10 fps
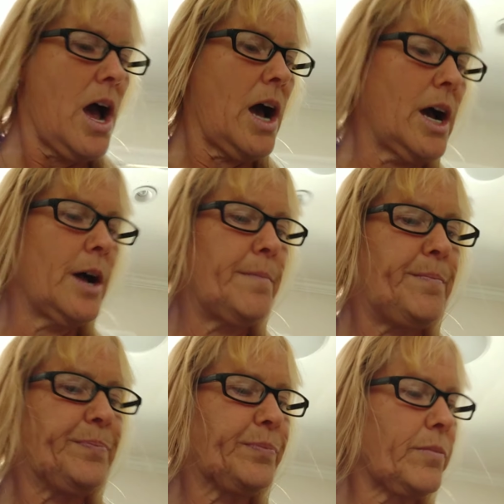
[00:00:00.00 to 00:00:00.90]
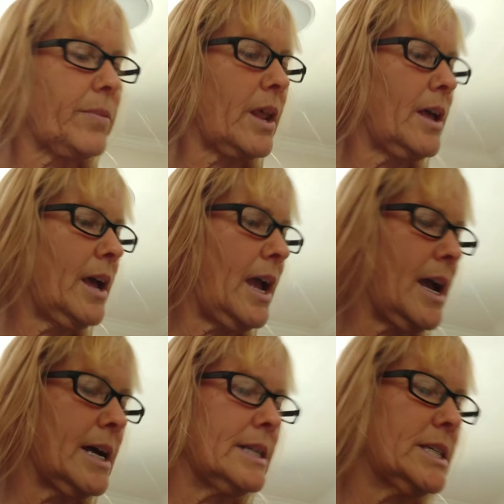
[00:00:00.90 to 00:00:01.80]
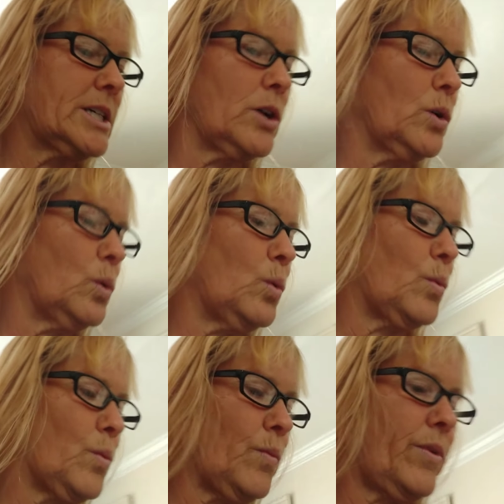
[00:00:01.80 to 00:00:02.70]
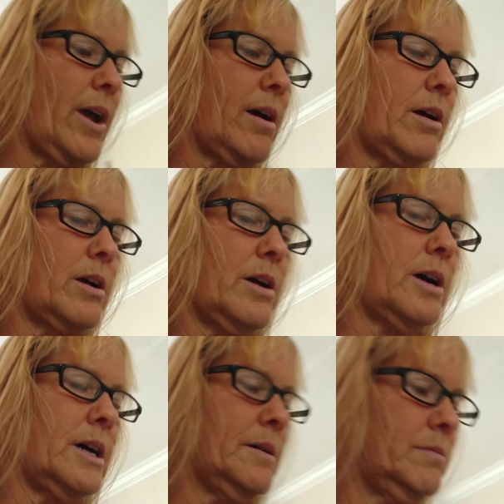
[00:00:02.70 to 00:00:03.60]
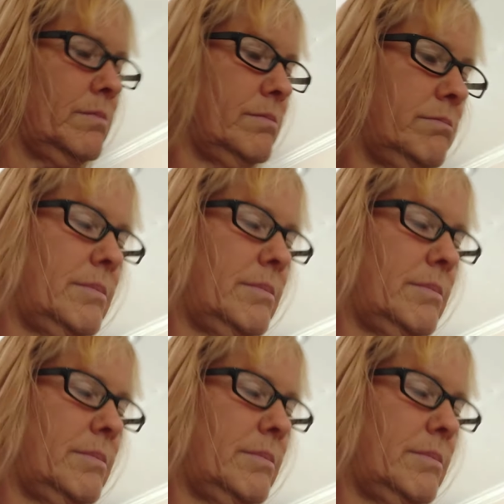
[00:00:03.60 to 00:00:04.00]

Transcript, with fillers: Um, and so they um,